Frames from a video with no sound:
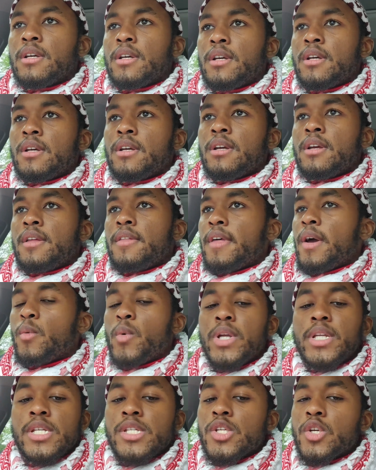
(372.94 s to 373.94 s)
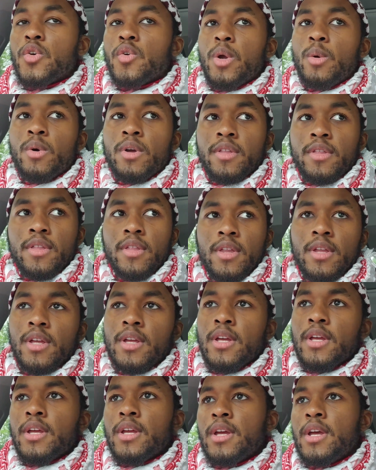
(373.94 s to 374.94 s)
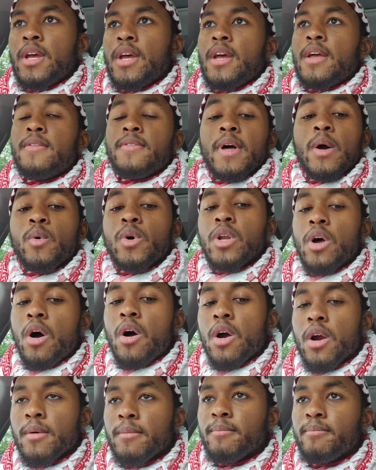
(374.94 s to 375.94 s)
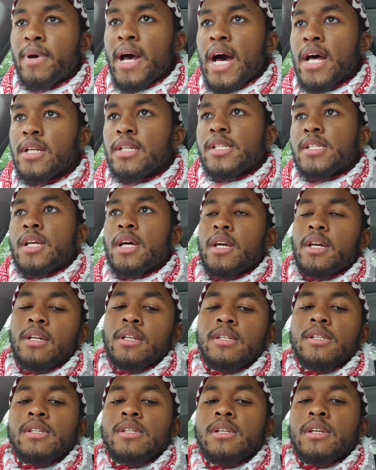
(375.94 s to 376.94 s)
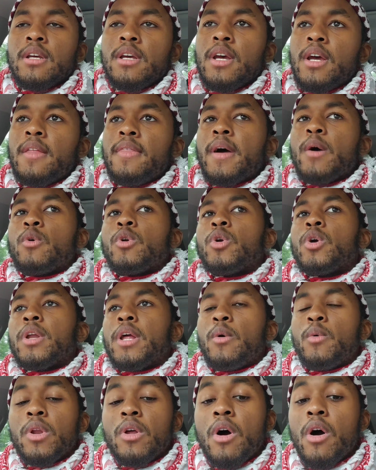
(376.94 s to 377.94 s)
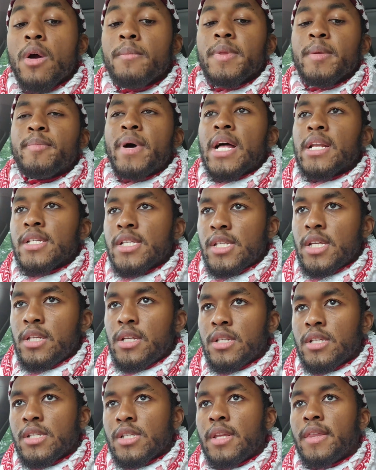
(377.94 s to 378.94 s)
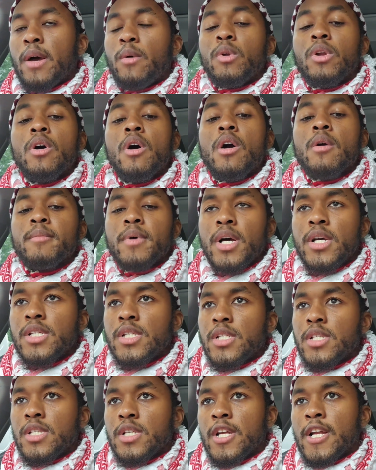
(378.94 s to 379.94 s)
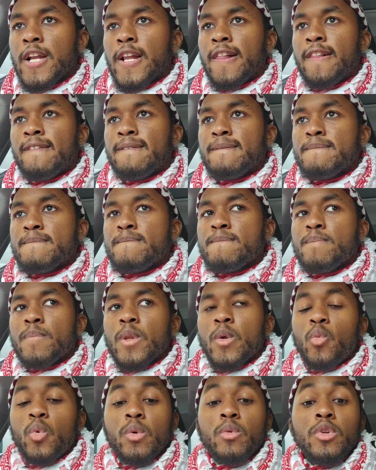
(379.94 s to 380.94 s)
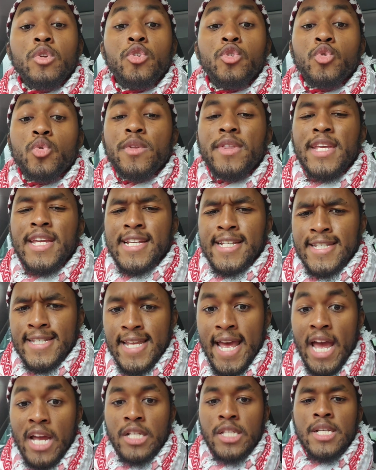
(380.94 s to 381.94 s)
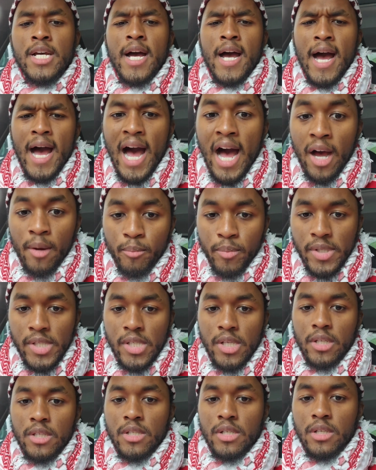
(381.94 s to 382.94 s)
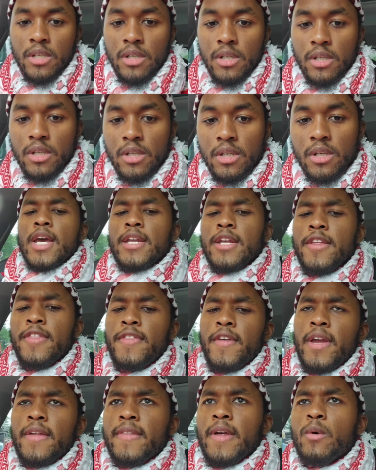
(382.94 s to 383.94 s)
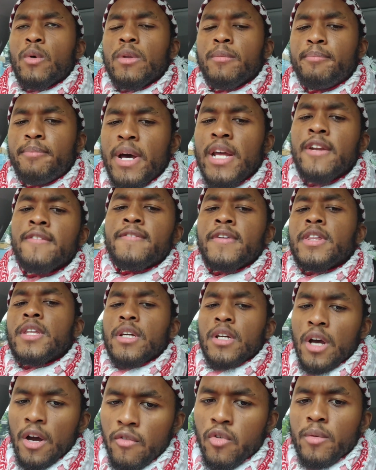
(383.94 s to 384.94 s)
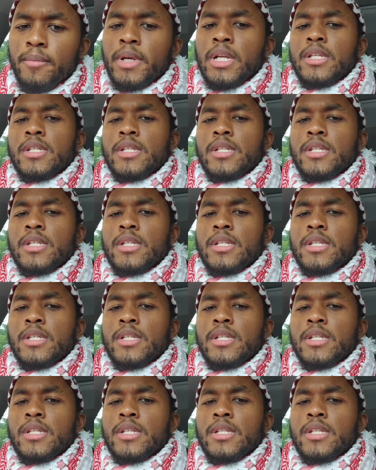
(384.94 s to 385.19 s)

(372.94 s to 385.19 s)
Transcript: that we disagree with, that will harm Palestine, that will harm the Palestinians, and that will harm us, we will do the exact opposite. Anything that will benefit the government,